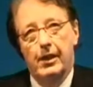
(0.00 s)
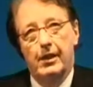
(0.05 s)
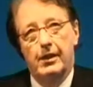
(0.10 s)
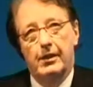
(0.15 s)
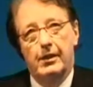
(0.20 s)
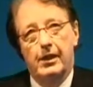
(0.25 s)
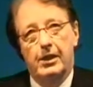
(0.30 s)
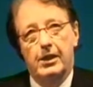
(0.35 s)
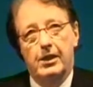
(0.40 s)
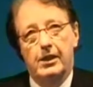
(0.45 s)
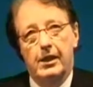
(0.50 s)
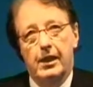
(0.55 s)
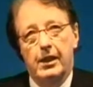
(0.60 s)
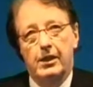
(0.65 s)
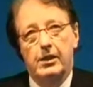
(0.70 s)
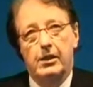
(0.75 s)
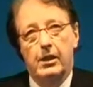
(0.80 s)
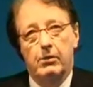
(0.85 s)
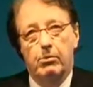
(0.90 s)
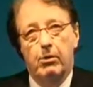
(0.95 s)
in this
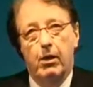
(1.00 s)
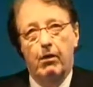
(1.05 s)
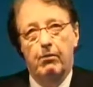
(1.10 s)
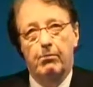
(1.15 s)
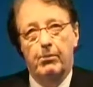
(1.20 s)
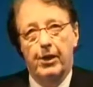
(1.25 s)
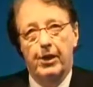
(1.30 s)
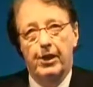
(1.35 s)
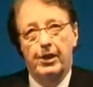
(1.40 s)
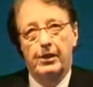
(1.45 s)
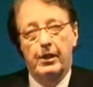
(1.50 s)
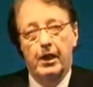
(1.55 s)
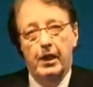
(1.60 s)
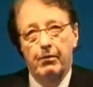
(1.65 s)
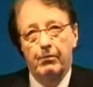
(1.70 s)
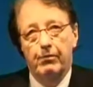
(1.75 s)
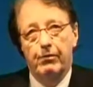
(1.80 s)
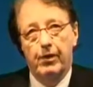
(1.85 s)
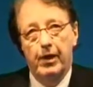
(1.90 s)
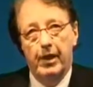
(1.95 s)
6 to 12 month
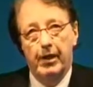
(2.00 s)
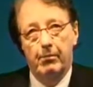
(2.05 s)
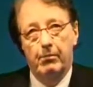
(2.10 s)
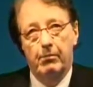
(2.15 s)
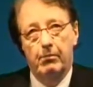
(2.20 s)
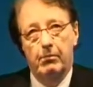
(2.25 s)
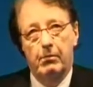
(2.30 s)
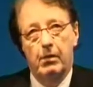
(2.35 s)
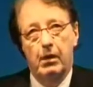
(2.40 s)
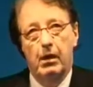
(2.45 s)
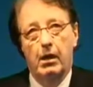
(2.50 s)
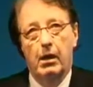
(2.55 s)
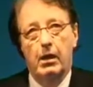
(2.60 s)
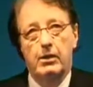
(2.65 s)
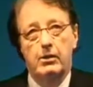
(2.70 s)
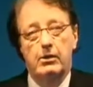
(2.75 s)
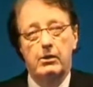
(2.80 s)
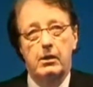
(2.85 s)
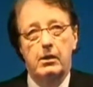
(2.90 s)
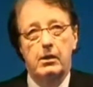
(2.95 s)
time frame,
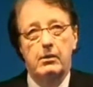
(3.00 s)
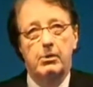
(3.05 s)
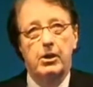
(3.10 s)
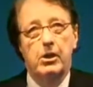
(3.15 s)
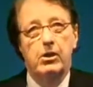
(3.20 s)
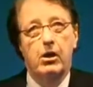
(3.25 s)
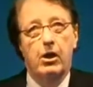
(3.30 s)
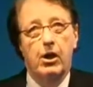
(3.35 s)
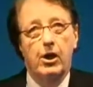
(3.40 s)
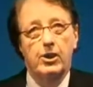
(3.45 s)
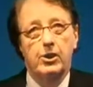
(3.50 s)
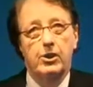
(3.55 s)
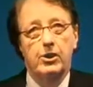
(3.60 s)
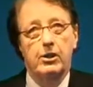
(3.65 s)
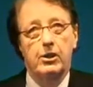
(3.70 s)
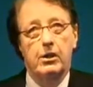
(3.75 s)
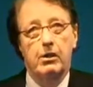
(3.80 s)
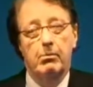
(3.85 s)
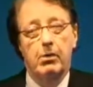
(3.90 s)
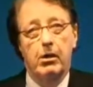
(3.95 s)
you need to be
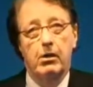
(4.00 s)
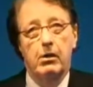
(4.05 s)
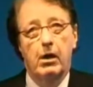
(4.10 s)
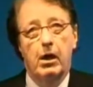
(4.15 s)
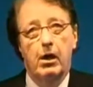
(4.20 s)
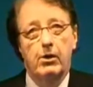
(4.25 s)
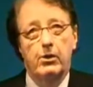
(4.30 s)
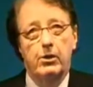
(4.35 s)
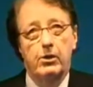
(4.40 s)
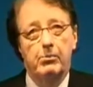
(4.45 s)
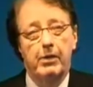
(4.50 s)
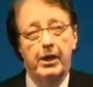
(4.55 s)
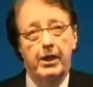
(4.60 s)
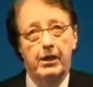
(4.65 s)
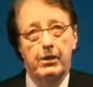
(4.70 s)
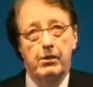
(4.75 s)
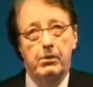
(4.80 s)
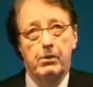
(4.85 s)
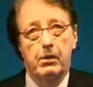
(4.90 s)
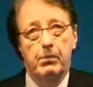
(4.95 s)
cautious about how you might
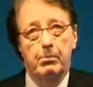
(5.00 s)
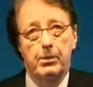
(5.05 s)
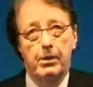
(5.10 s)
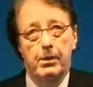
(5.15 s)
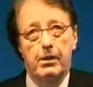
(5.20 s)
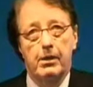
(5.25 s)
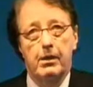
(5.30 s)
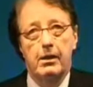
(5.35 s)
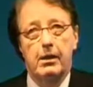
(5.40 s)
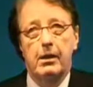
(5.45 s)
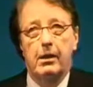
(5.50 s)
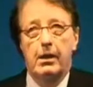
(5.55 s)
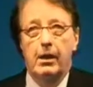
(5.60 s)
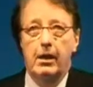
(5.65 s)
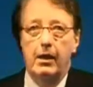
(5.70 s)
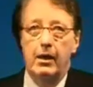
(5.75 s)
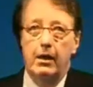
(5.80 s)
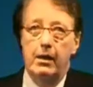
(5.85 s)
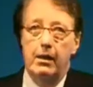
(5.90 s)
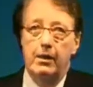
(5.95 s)
interpret
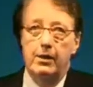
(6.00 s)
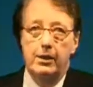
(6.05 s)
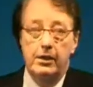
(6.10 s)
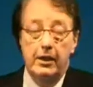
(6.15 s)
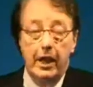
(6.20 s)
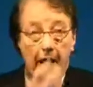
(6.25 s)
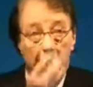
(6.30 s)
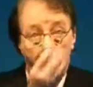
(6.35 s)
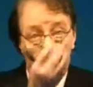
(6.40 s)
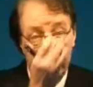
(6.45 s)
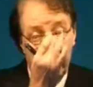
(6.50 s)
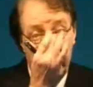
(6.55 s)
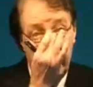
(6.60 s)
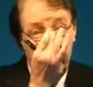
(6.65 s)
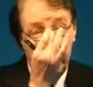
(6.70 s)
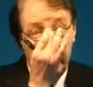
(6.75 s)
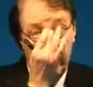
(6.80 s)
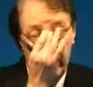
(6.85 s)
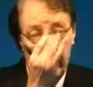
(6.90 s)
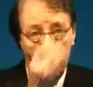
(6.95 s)
a
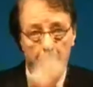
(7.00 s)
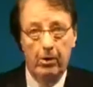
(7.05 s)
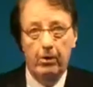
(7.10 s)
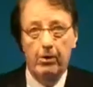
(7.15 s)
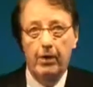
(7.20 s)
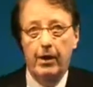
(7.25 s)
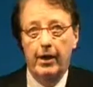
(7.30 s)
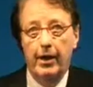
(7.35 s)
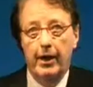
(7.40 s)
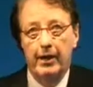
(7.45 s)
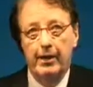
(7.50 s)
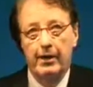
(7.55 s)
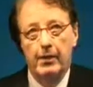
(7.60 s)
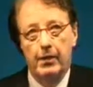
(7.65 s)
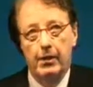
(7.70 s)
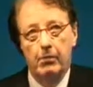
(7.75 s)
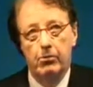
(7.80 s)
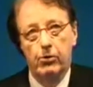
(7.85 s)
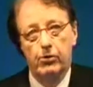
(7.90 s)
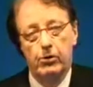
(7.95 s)
stable MRI.
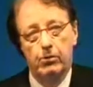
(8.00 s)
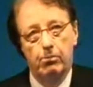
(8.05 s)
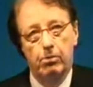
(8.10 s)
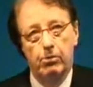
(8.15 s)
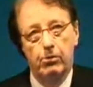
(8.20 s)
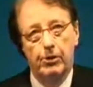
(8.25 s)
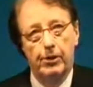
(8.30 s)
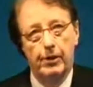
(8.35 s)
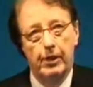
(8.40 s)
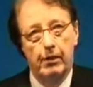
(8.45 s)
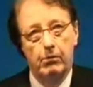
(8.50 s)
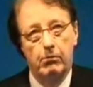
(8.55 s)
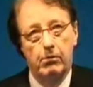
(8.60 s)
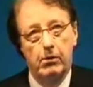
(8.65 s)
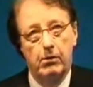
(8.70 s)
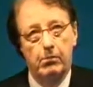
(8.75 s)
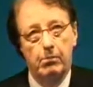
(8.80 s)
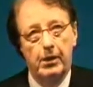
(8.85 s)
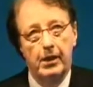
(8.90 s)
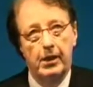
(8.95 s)
The most important thing
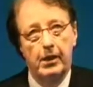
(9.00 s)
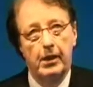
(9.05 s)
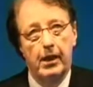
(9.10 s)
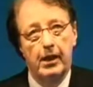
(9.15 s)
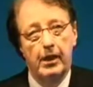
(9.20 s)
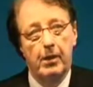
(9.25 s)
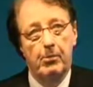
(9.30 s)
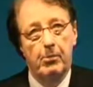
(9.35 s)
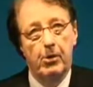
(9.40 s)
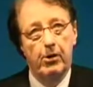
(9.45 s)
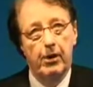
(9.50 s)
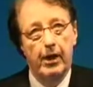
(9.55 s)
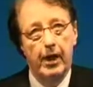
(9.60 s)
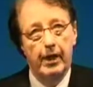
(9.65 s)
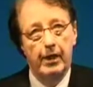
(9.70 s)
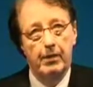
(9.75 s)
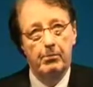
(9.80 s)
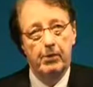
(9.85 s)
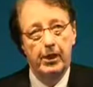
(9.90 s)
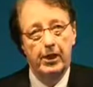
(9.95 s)
would be an
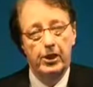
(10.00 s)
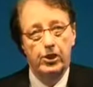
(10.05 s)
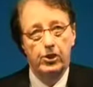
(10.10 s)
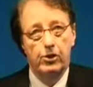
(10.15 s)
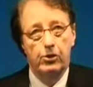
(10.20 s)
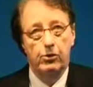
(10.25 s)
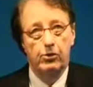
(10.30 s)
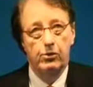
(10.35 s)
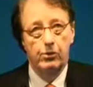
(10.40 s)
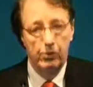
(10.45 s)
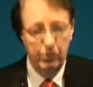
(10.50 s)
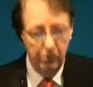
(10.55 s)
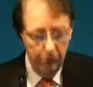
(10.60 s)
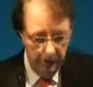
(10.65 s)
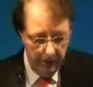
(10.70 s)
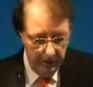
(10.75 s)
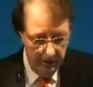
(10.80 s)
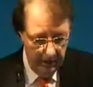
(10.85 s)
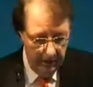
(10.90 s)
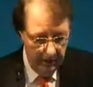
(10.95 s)
MRI that might show
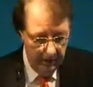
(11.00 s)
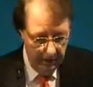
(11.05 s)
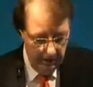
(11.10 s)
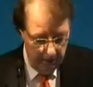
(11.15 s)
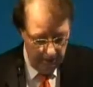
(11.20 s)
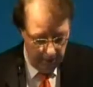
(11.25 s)
new disease,